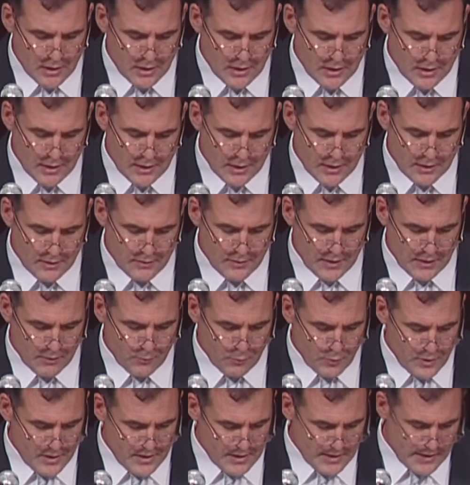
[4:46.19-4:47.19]
that
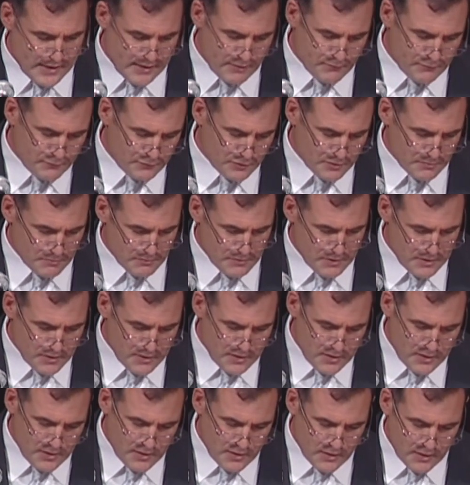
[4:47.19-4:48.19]
we have some
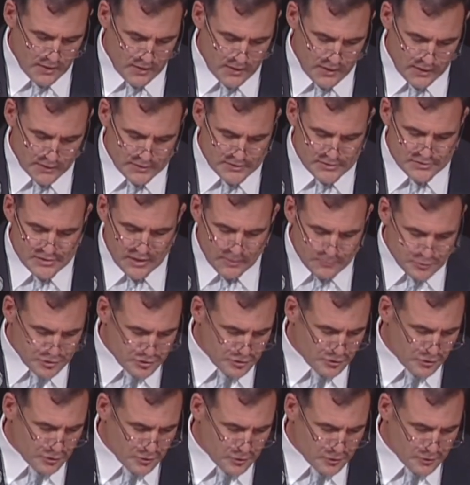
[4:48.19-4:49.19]

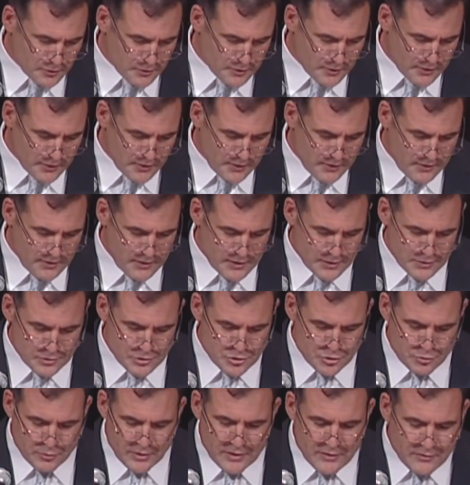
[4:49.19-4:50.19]
exceptional,
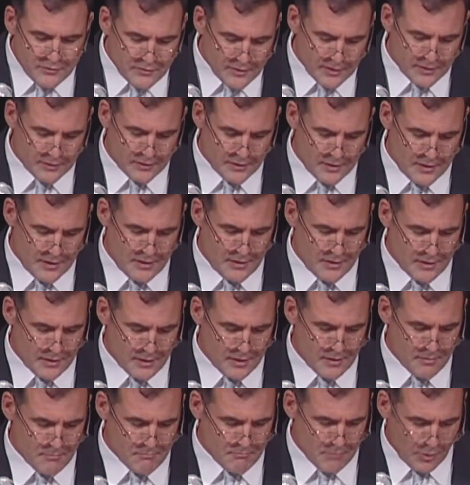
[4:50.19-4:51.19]
intrinsically
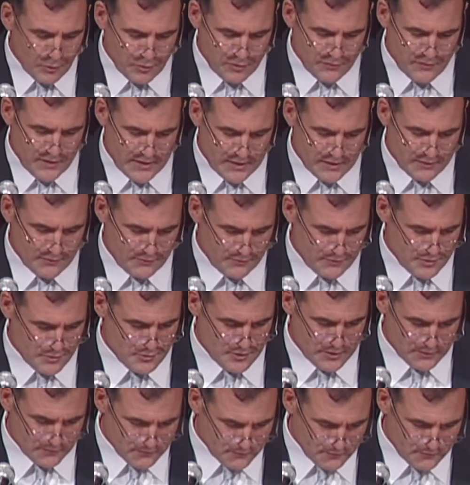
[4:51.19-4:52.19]
motivated
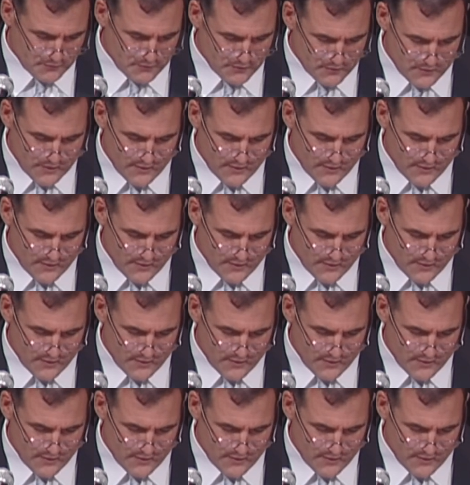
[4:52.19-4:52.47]
students.